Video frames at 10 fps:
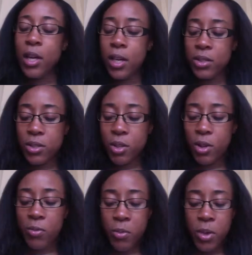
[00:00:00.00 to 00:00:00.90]
And
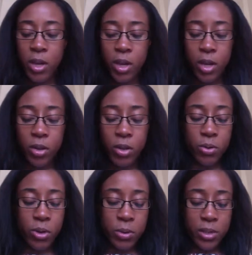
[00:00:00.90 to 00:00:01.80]
so for me, I
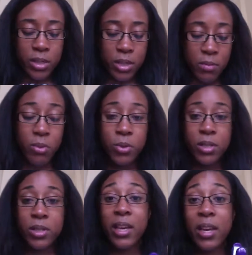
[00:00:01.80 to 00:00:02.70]
thought it was
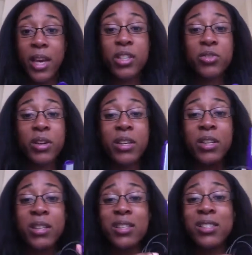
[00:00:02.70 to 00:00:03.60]
important to get a hair straightener,
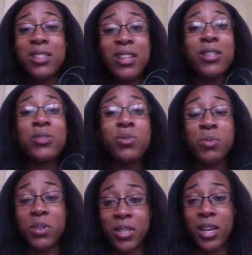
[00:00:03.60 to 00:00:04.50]
and this is like
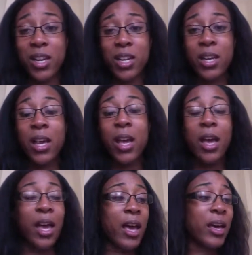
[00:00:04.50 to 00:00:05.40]
super tiny,
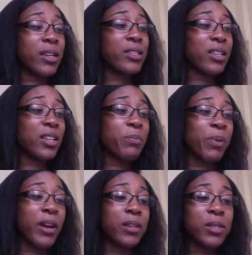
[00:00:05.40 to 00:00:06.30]
and it's a good
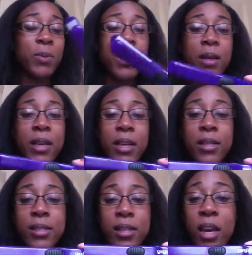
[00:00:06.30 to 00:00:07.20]
brand as well.
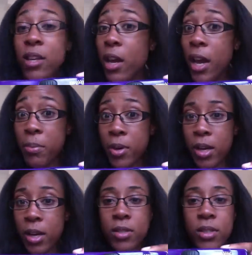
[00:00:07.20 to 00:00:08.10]
It's, I don't know how you
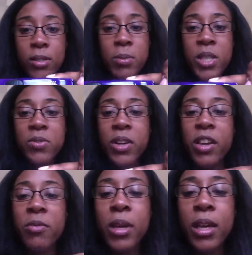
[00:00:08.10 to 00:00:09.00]
pronounce this, so please
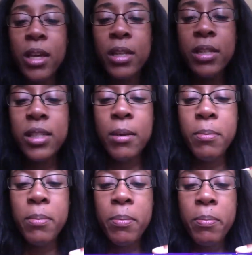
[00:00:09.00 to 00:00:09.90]
forgive me. It's
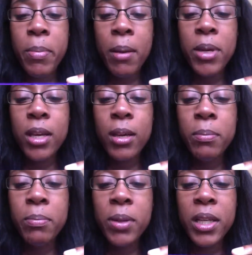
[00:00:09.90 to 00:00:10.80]
Baby
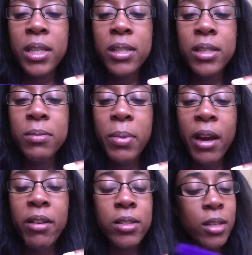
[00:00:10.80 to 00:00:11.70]
Bliss
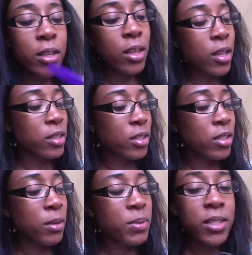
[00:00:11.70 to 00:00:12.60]
Paris. I think that's
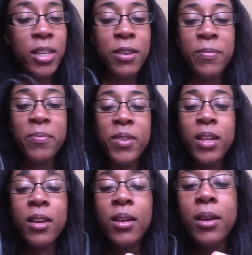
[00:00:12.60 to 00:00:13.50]
actually upside down.
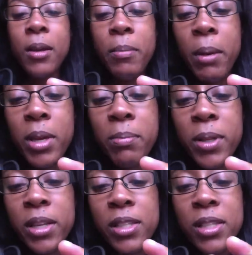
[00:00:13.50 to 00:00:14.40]
Baby
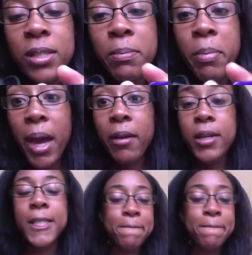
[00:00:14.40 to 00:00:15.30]
Bliss Paris.